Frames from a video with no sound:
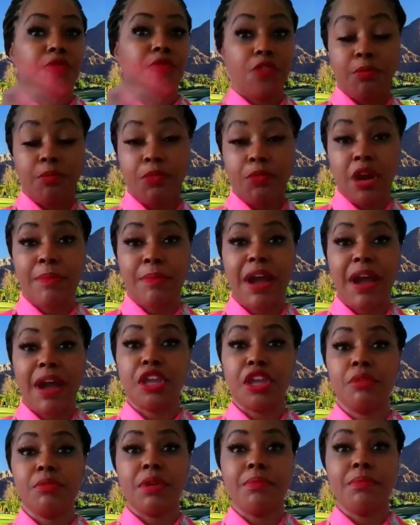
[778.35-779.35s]
from what my
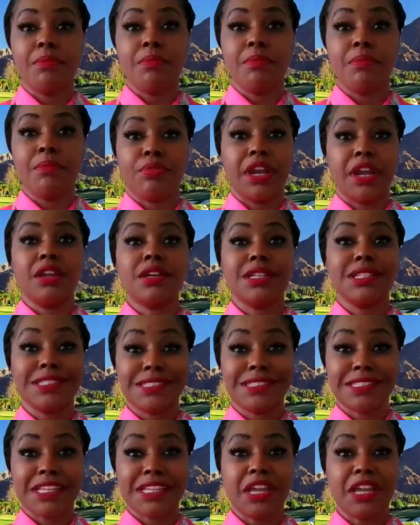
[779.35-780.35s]
human brain
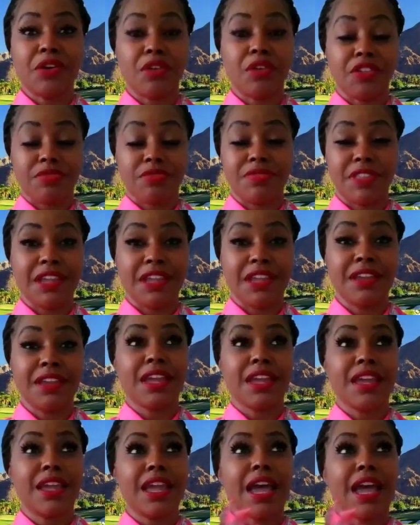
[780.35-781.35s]
could see or
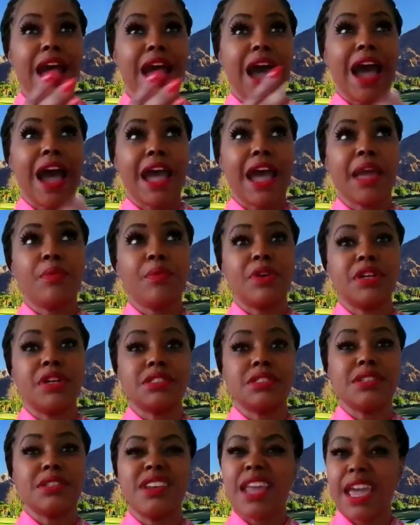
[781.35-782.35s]
think, I
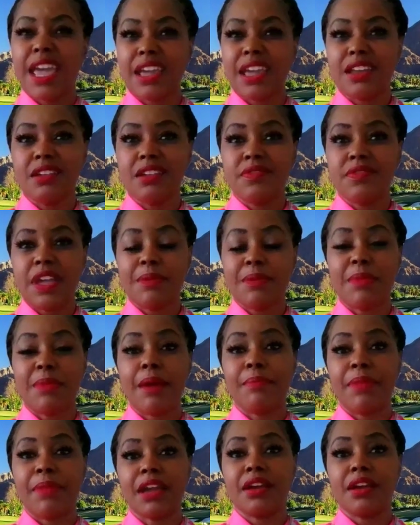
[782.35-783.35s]
was negative in
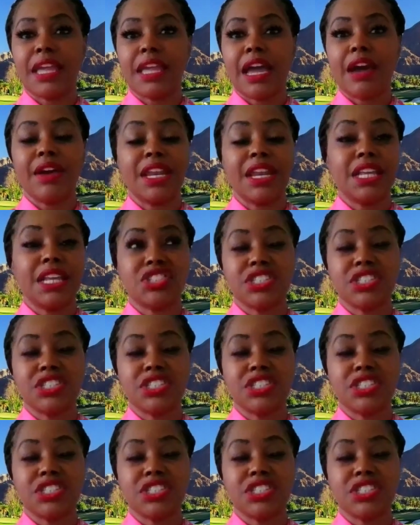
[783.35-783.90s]
my bank account and